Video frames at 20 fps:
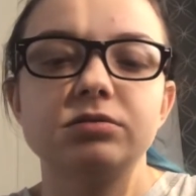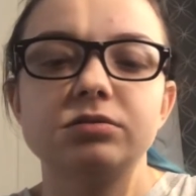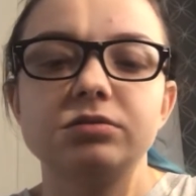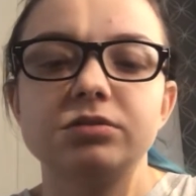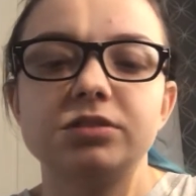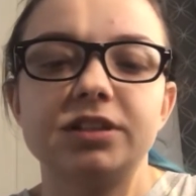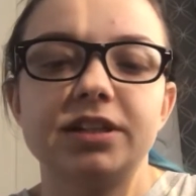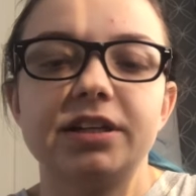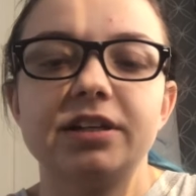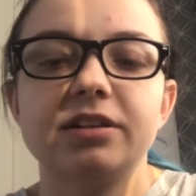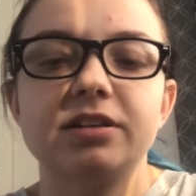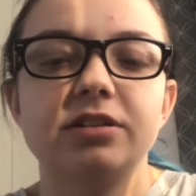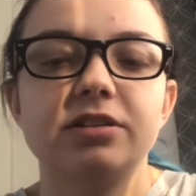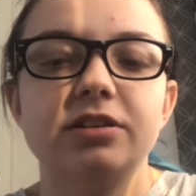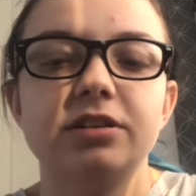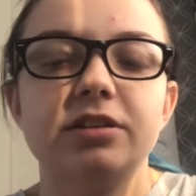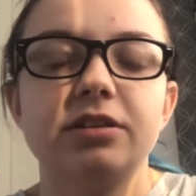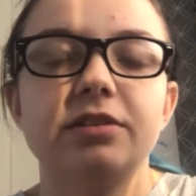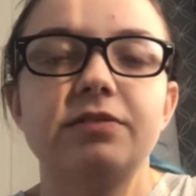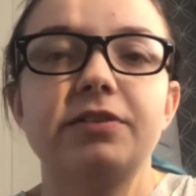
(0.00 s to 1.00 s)
take,
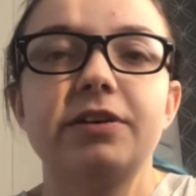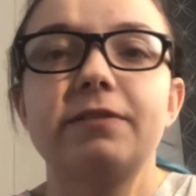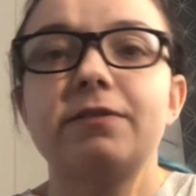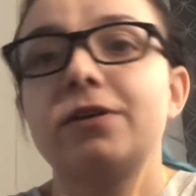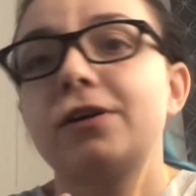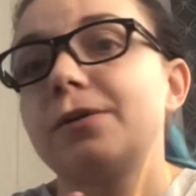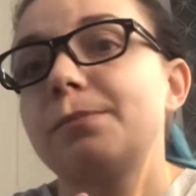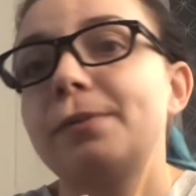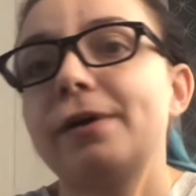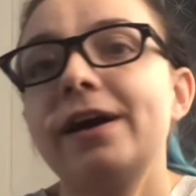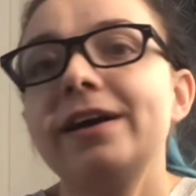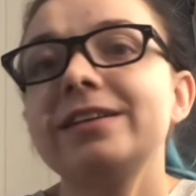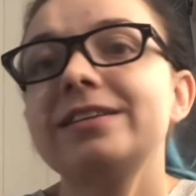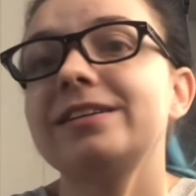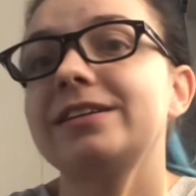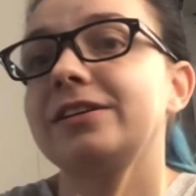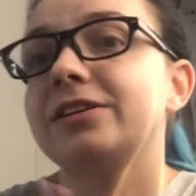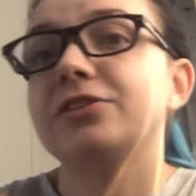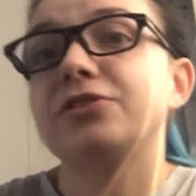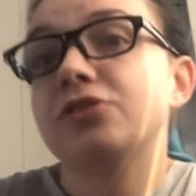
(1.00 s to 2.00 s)
if you've got a pet,
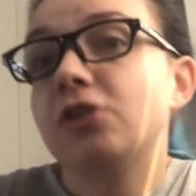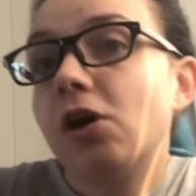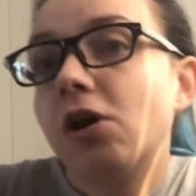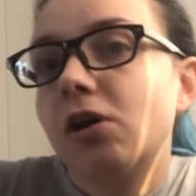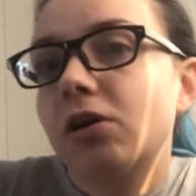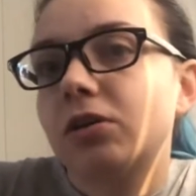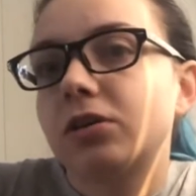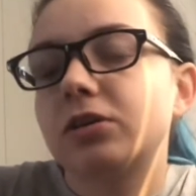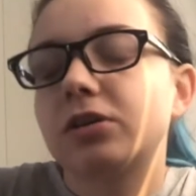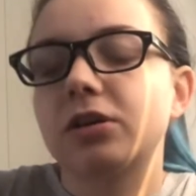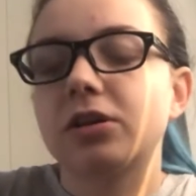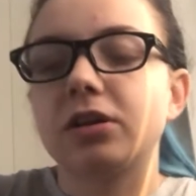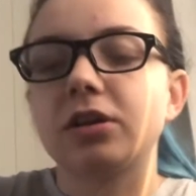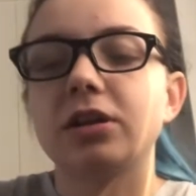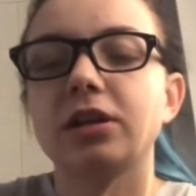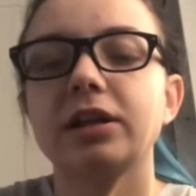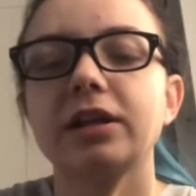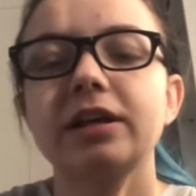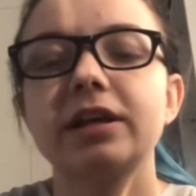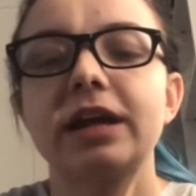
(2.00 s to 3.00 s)
take your dog.
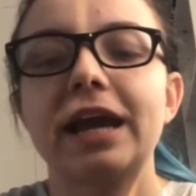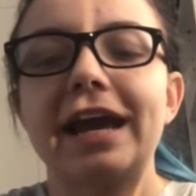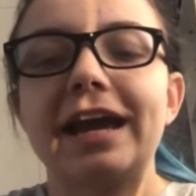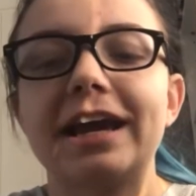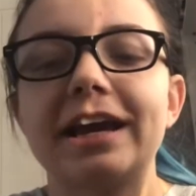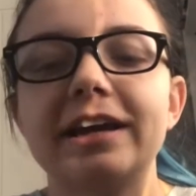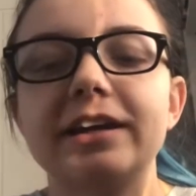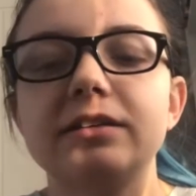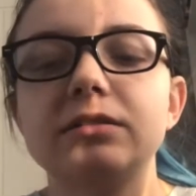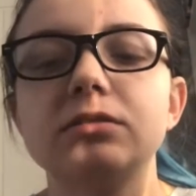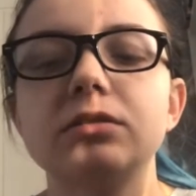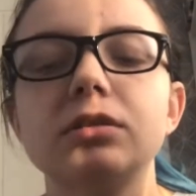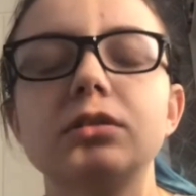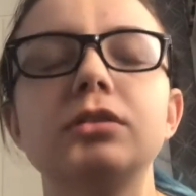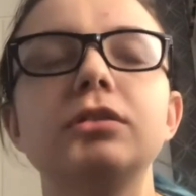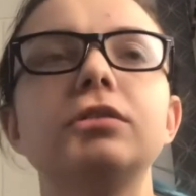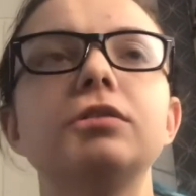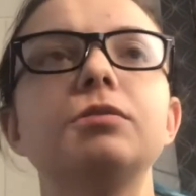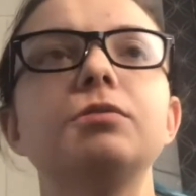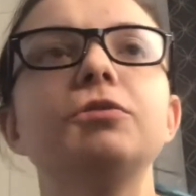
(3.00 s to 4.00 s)
Like it can,
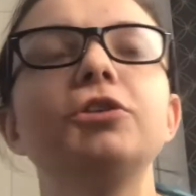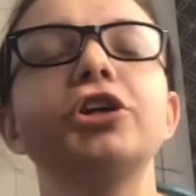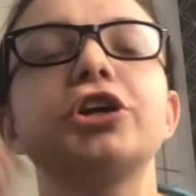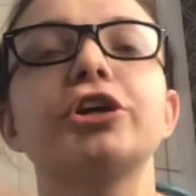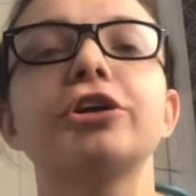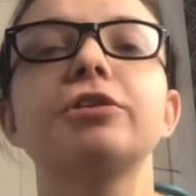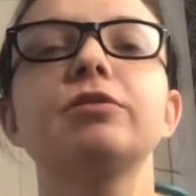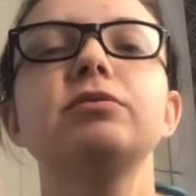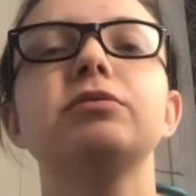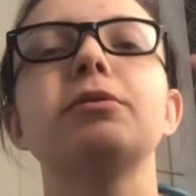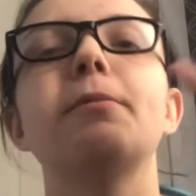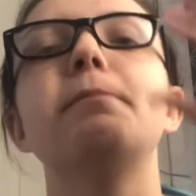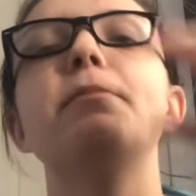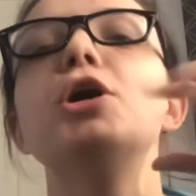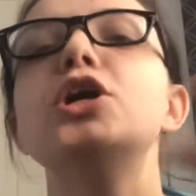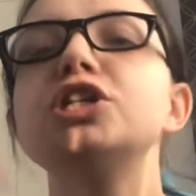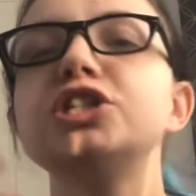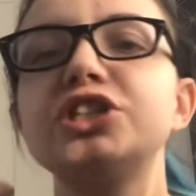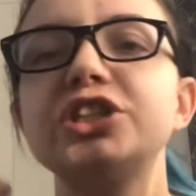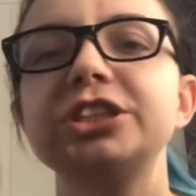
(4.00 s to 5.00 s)
you can
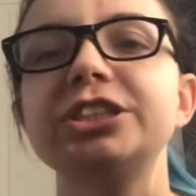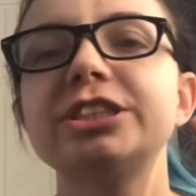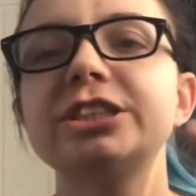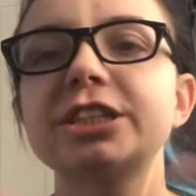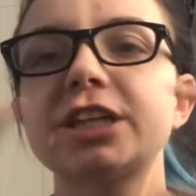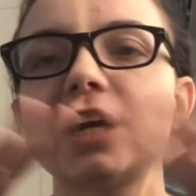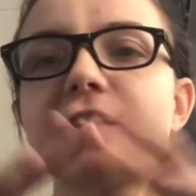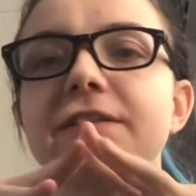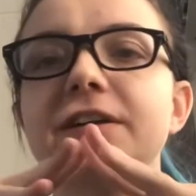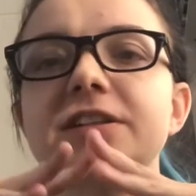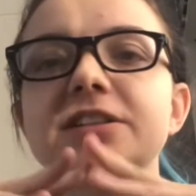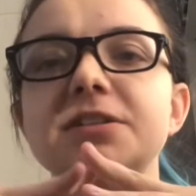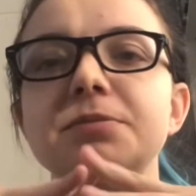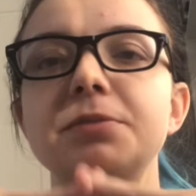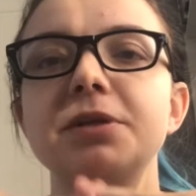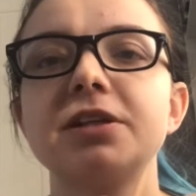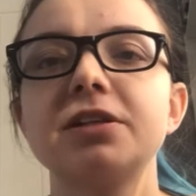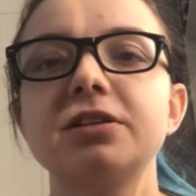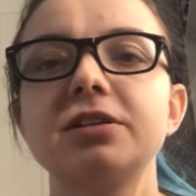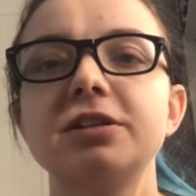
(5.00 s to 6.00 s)
merge these together to
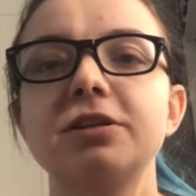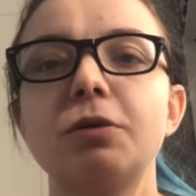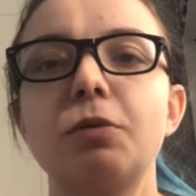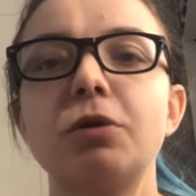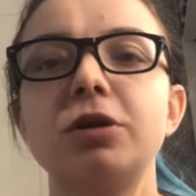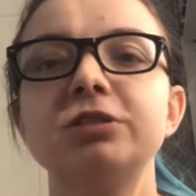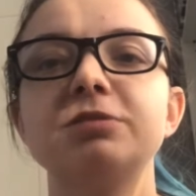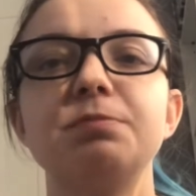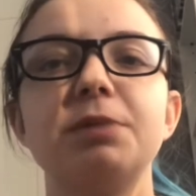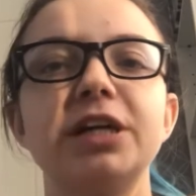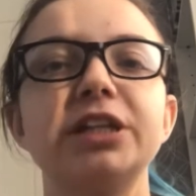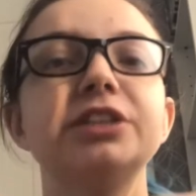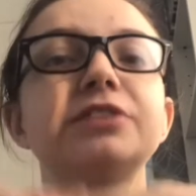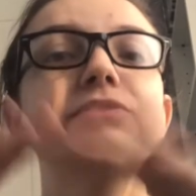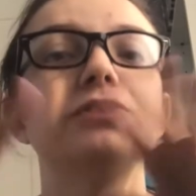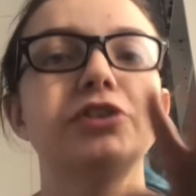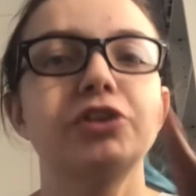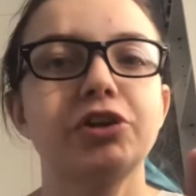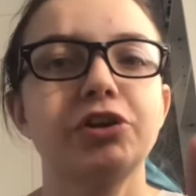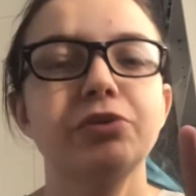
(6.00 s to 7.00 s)
make it what's best
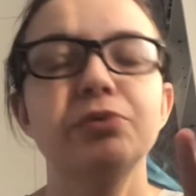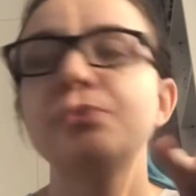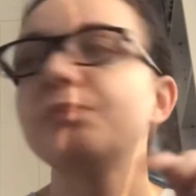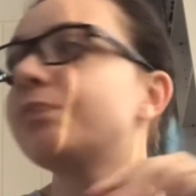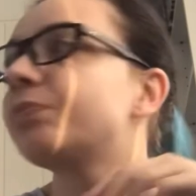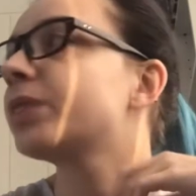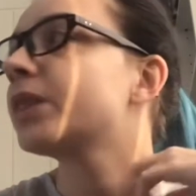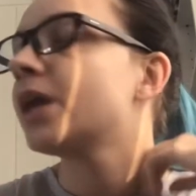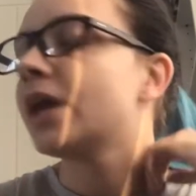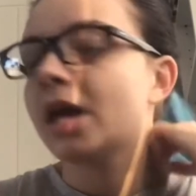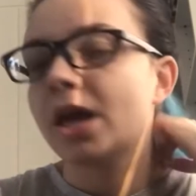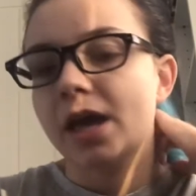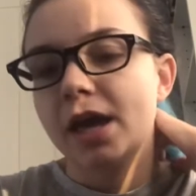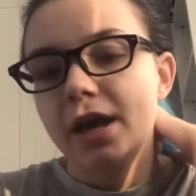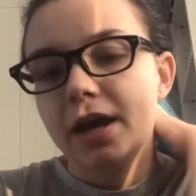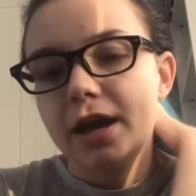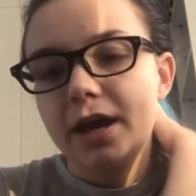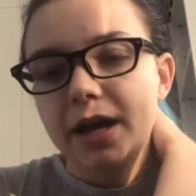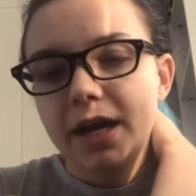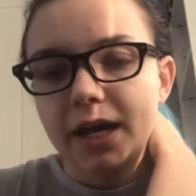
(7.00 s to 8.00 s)
for you.
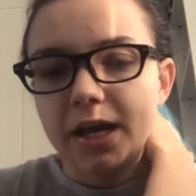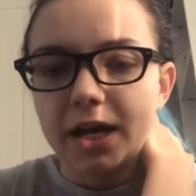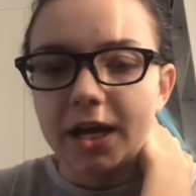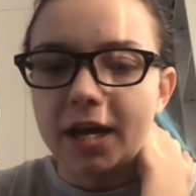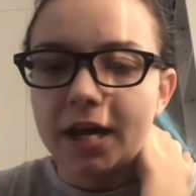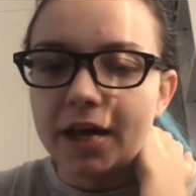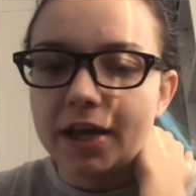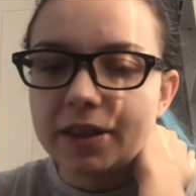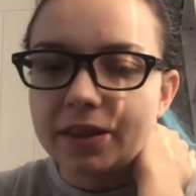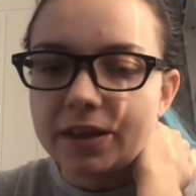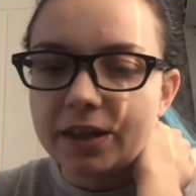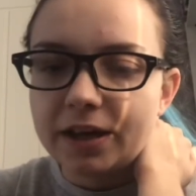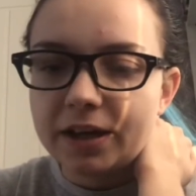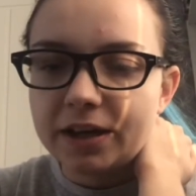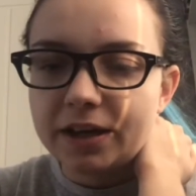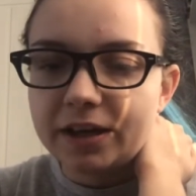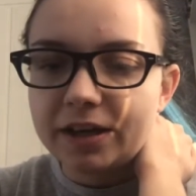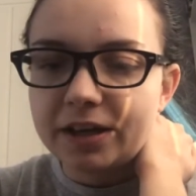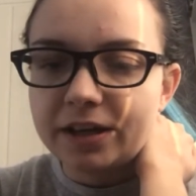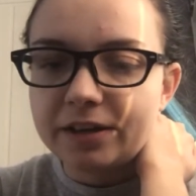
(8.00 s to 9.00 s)
And
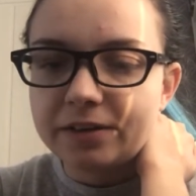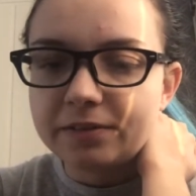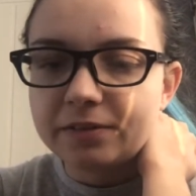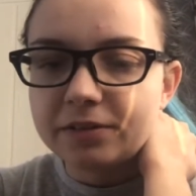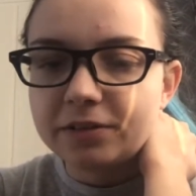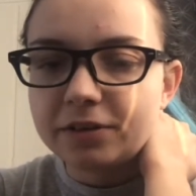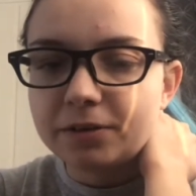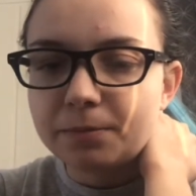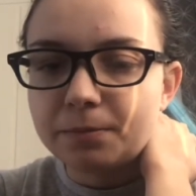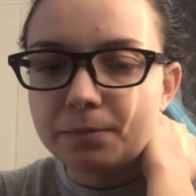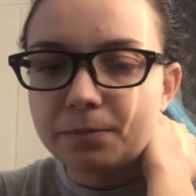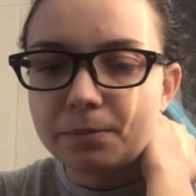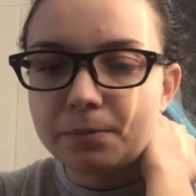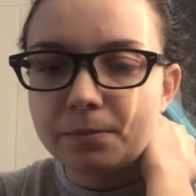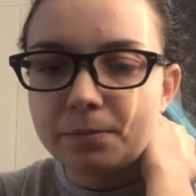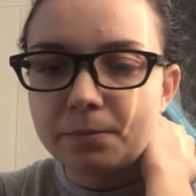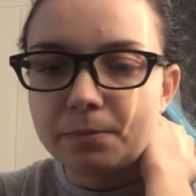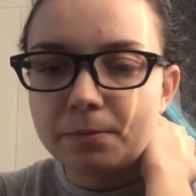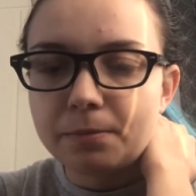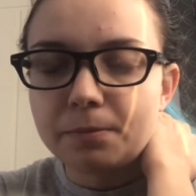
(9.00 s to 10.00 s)
then
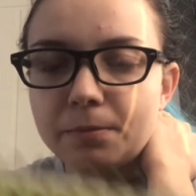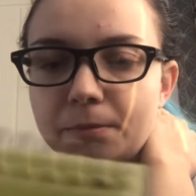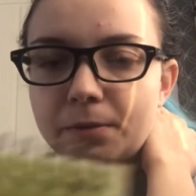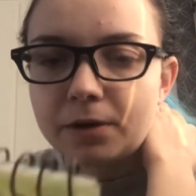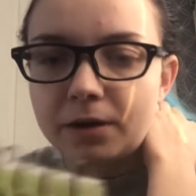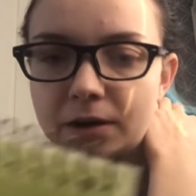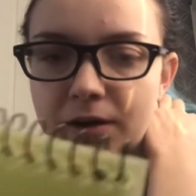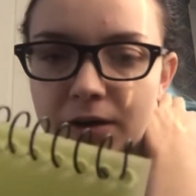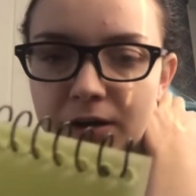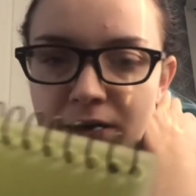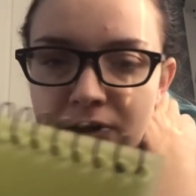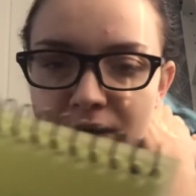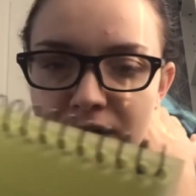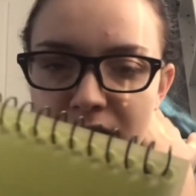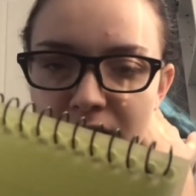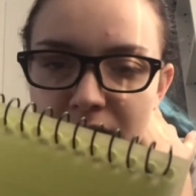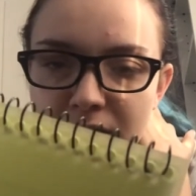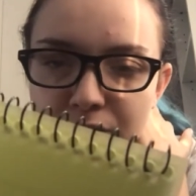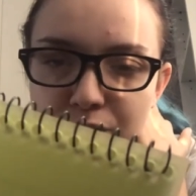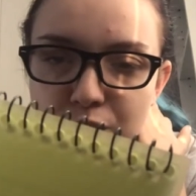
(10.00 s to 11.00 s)

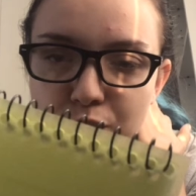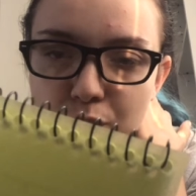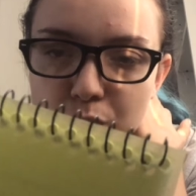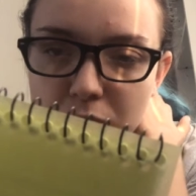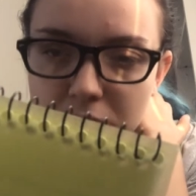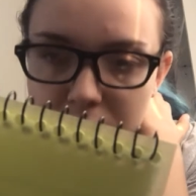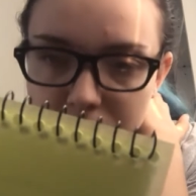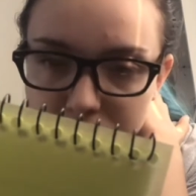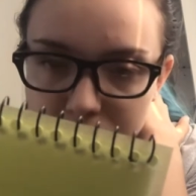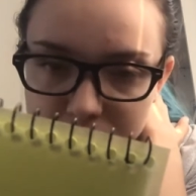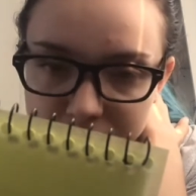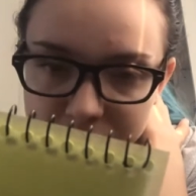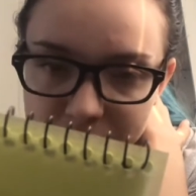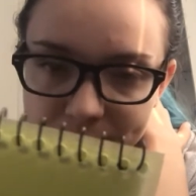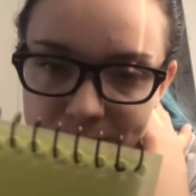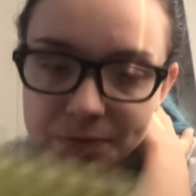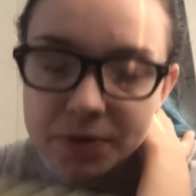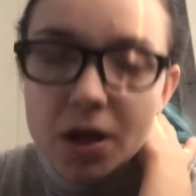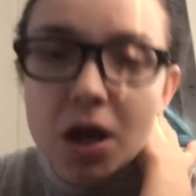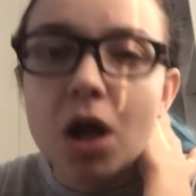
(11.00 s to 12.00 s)
number 12,
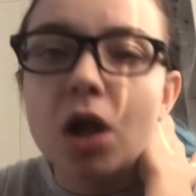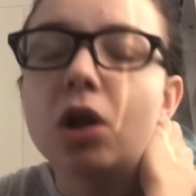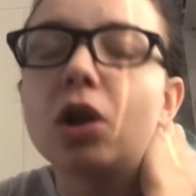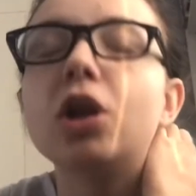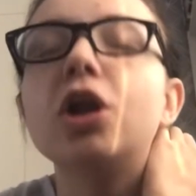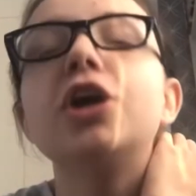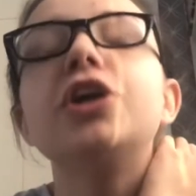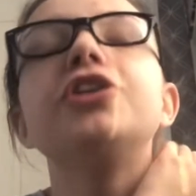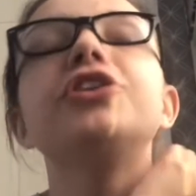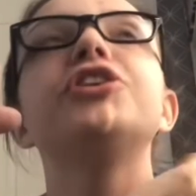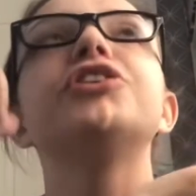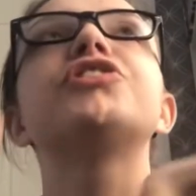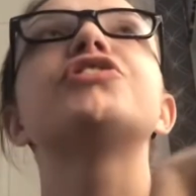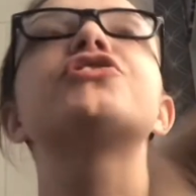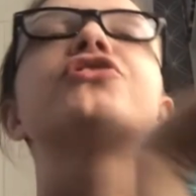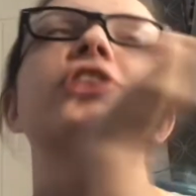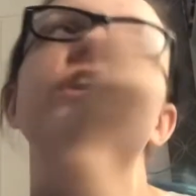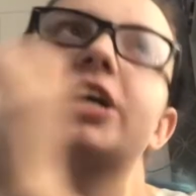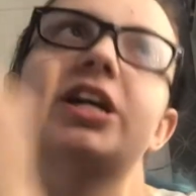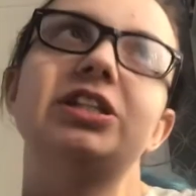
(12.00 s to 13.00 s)
learn your
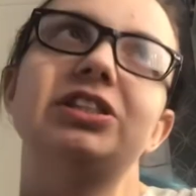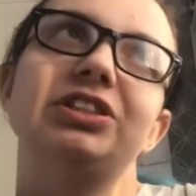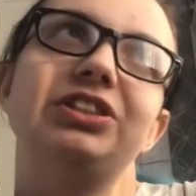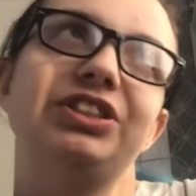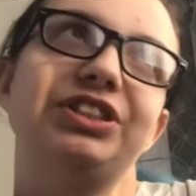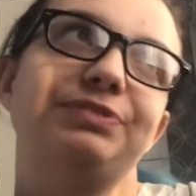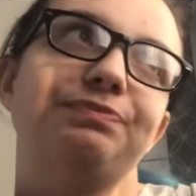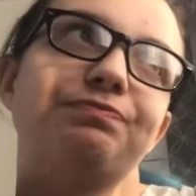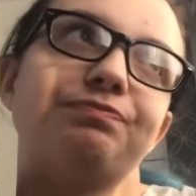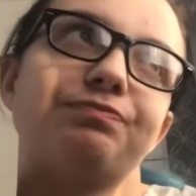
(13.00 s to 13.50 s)
triggers.